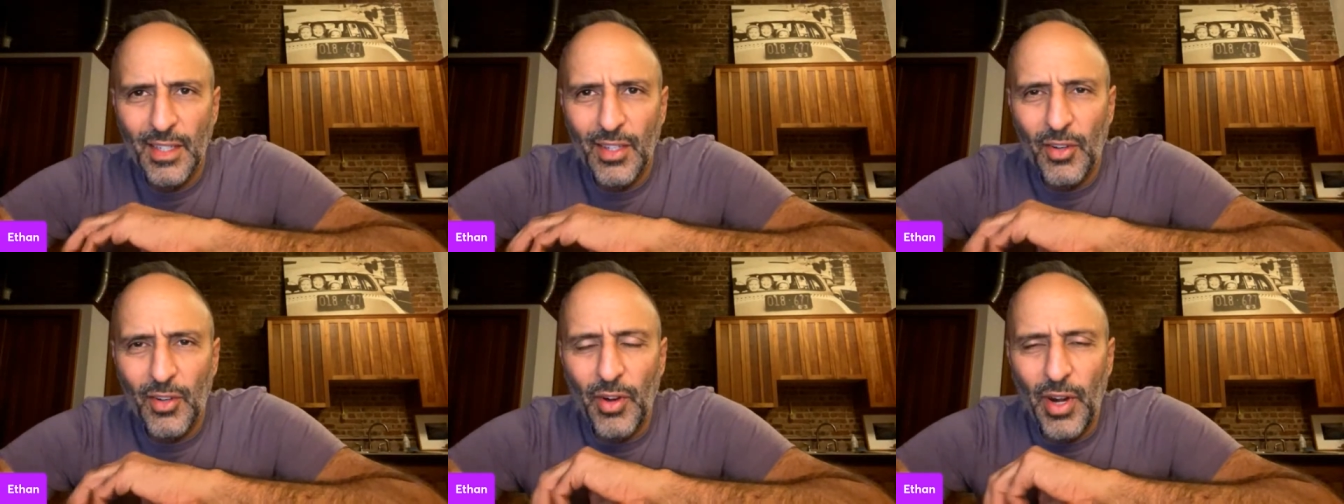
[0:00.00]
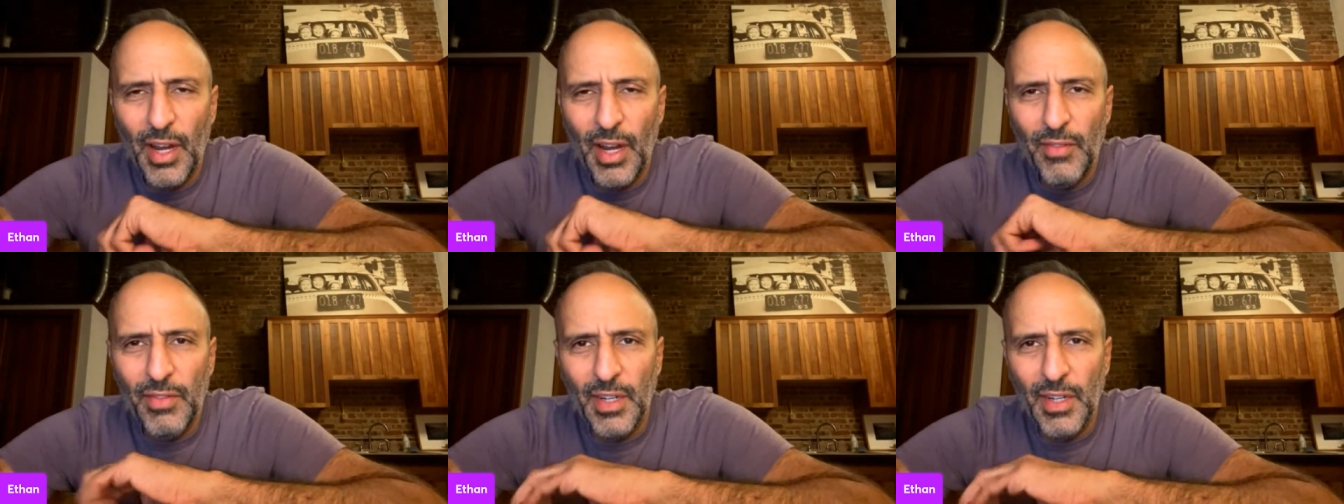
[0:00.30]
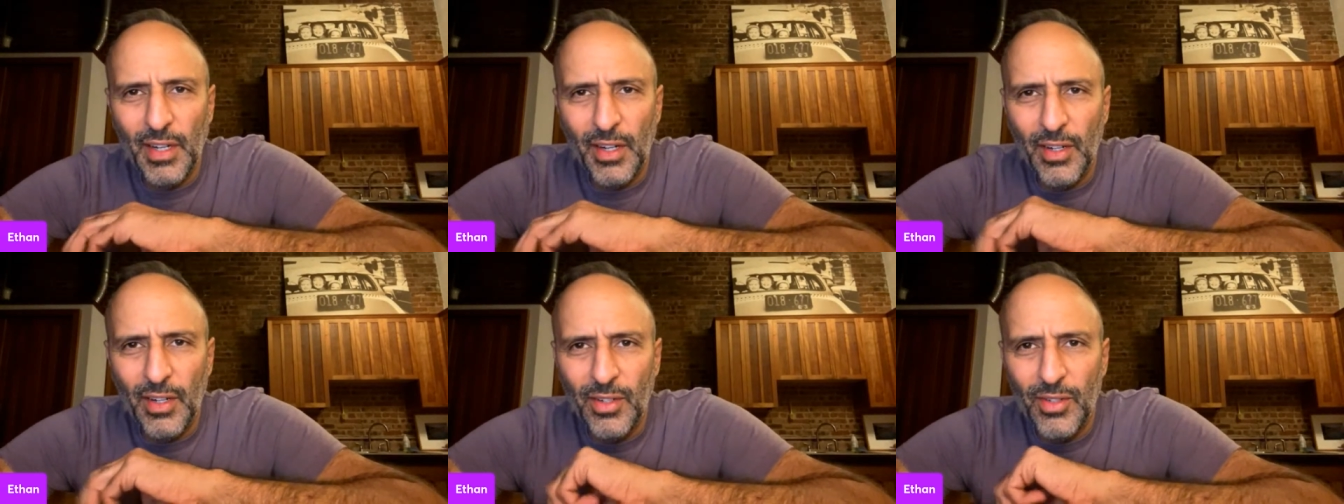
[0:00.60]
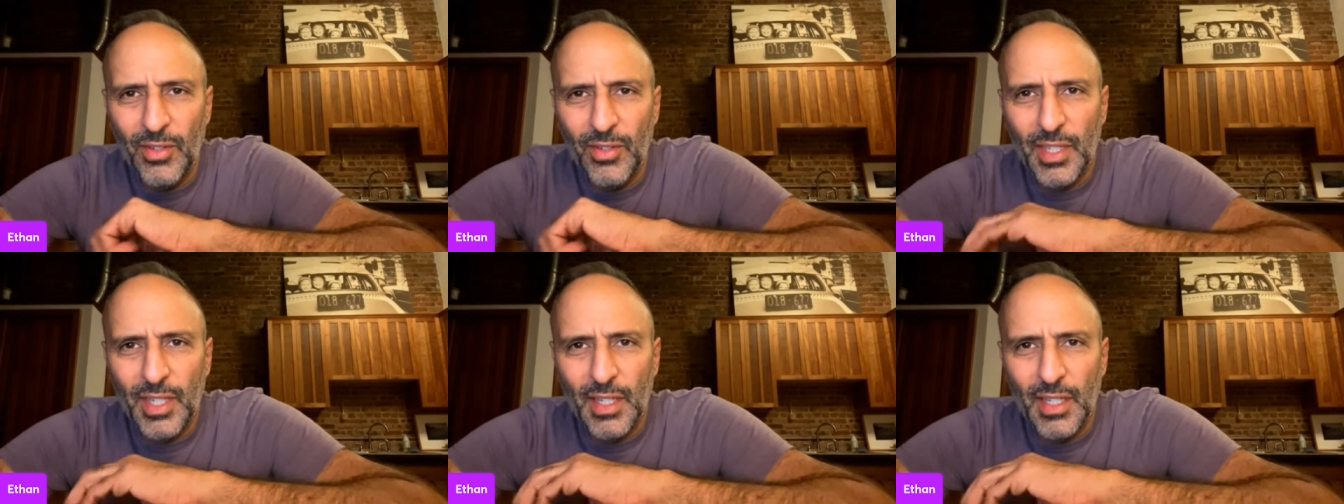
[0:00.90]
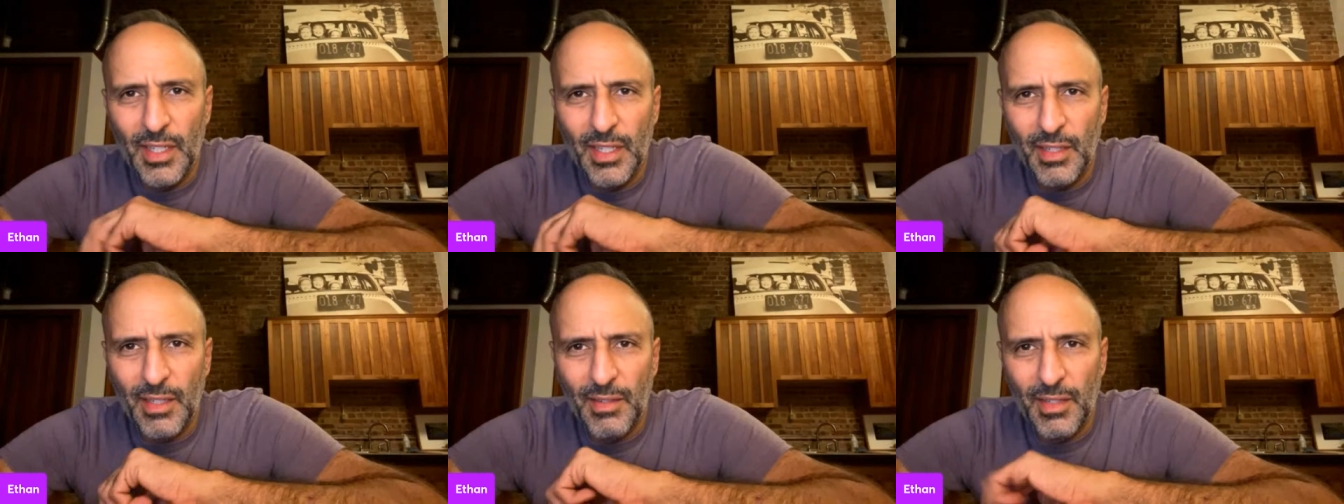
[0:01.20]
gravedigger who
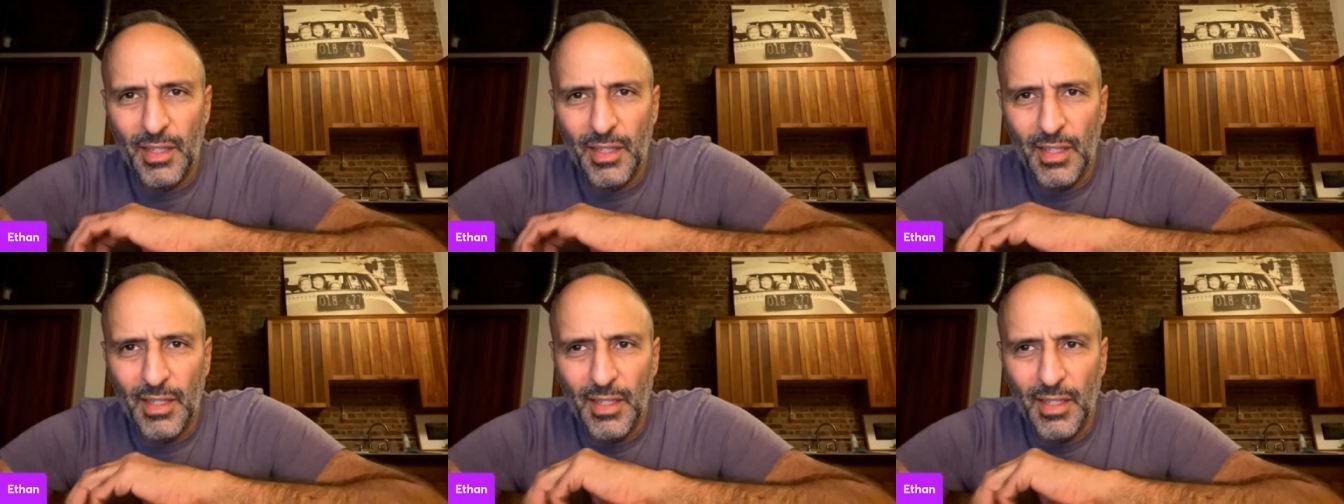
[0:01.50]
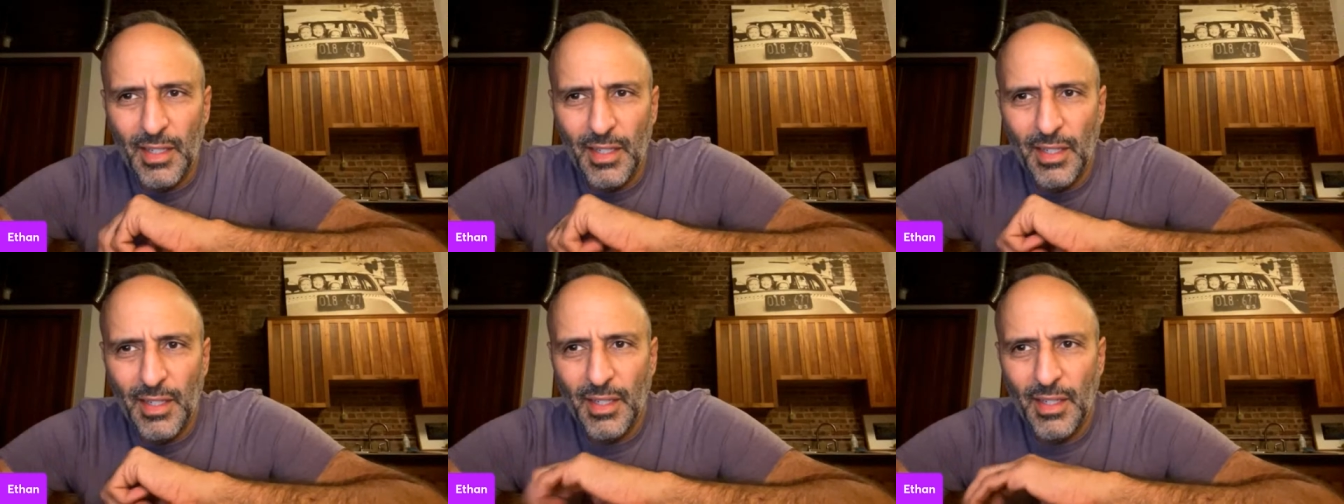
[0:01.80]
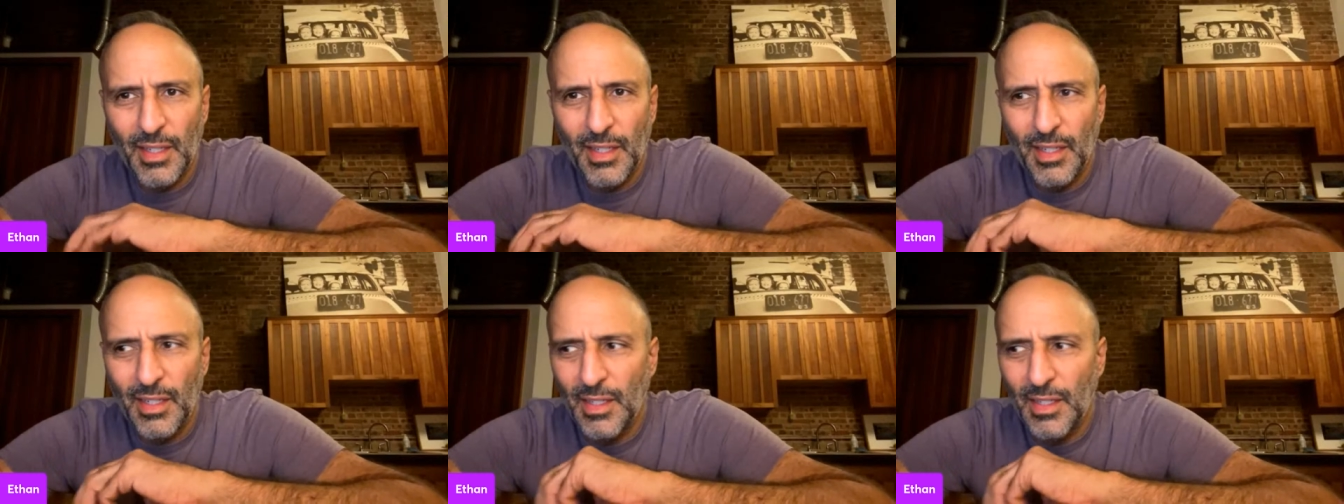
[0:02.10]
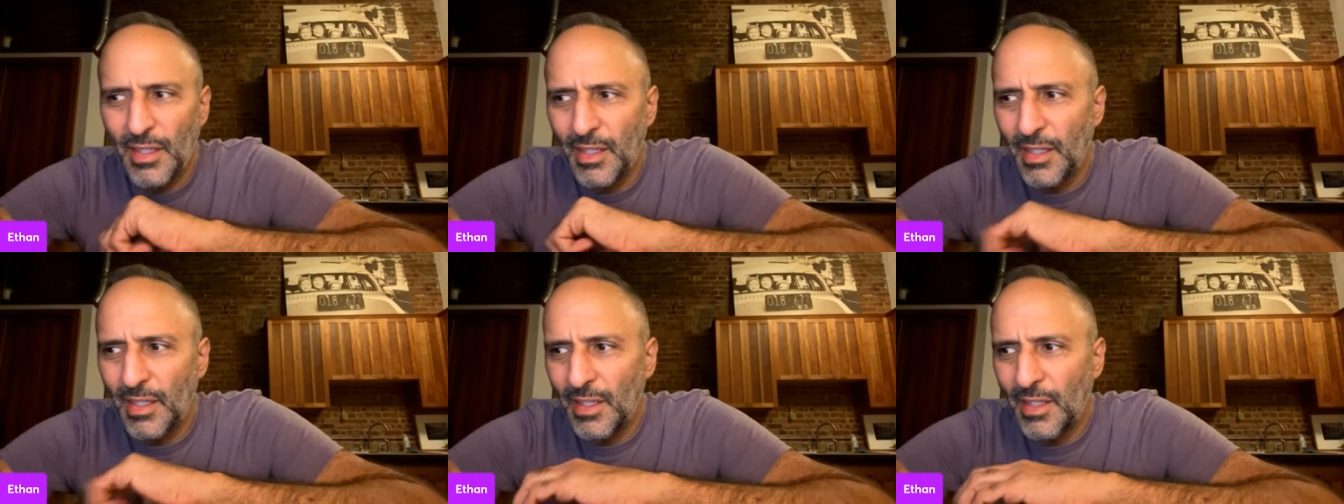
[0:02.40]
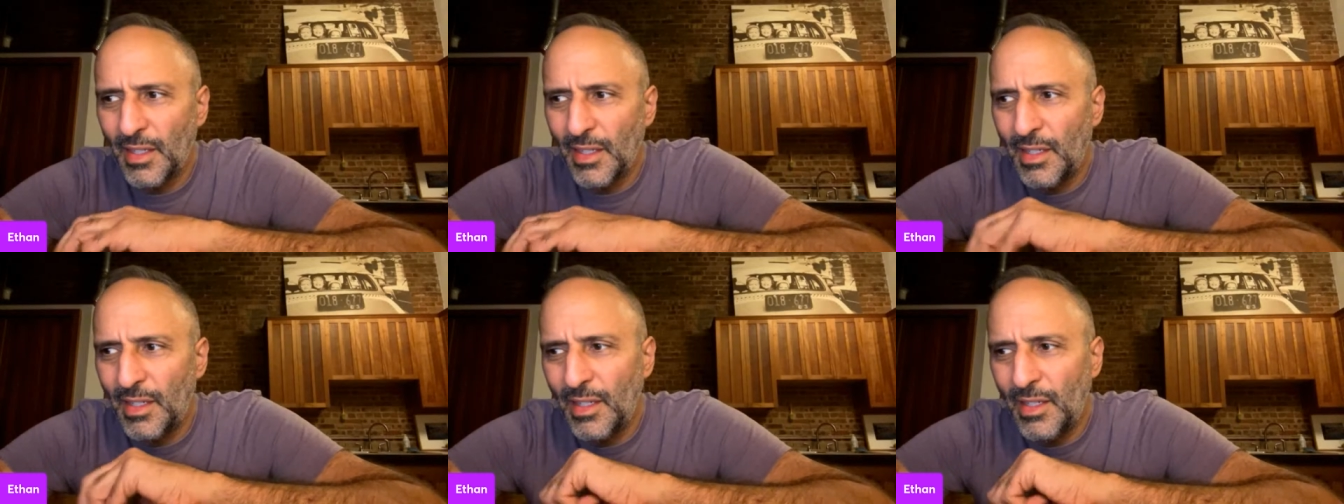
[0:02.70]
says,
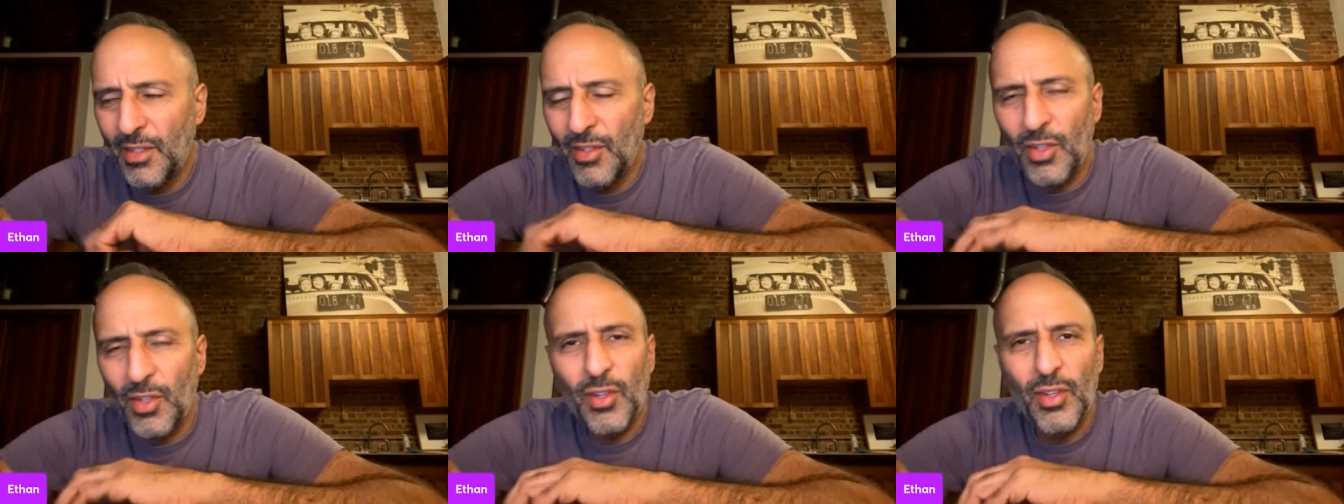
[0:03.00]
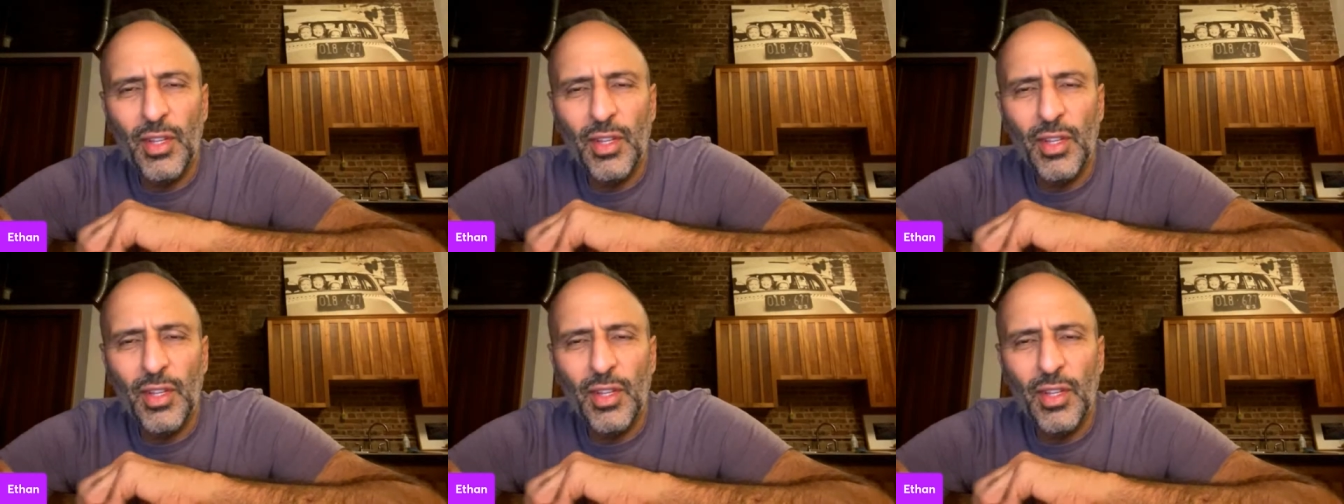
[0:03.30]
you know,